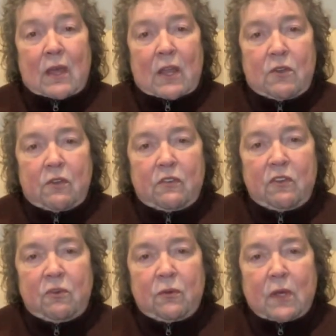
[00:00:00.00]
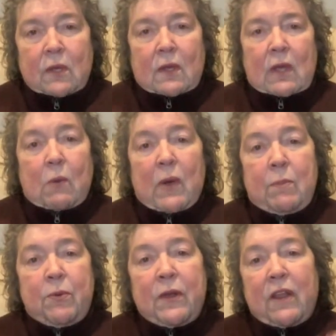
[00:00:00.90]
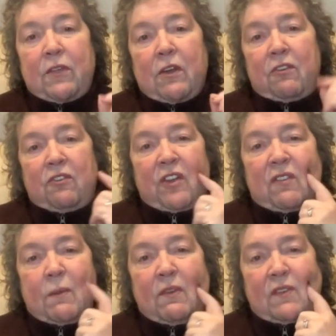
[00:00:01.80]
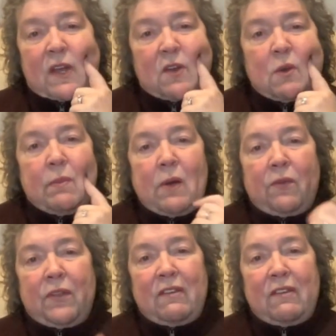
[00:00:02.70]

And you could see she was at one point I thought she had something stuck in her mouth.